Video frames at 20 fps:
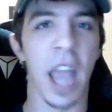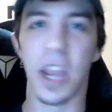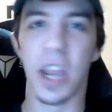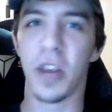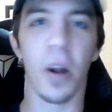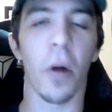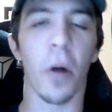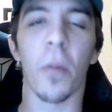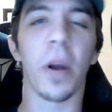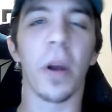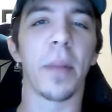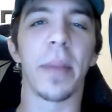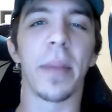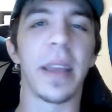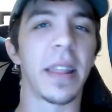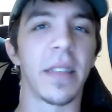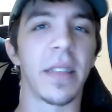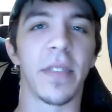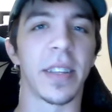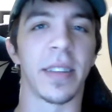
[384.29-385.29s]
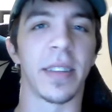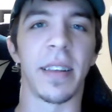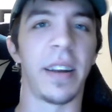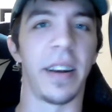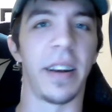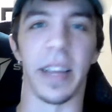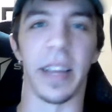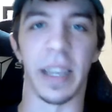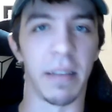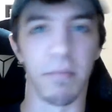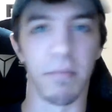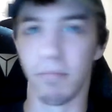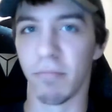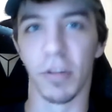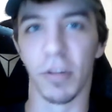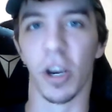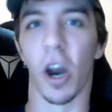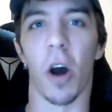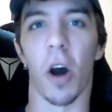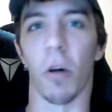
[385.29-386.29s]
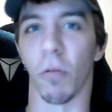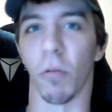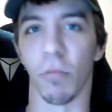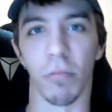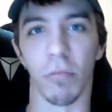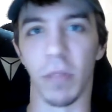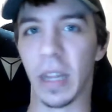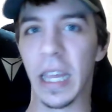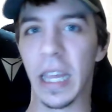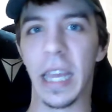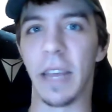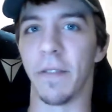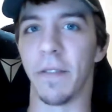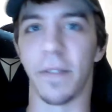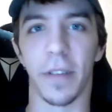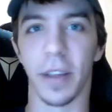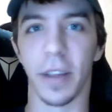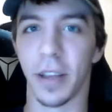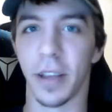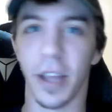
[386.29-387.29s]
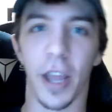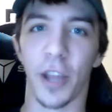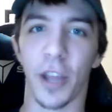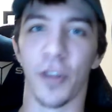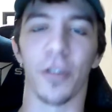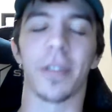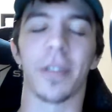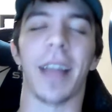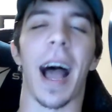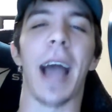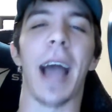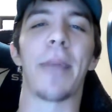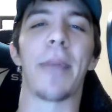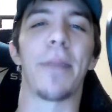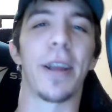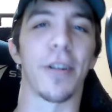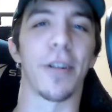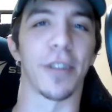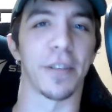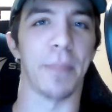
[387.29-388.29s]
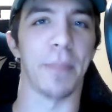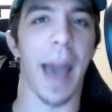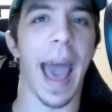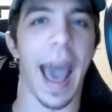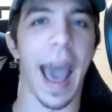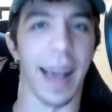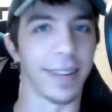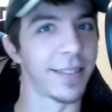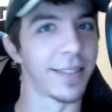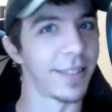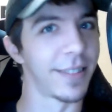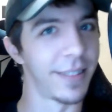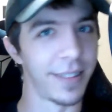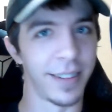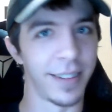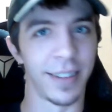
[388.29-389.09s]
You don't want to be in the vicinity. Go. Leave. Your time here is past.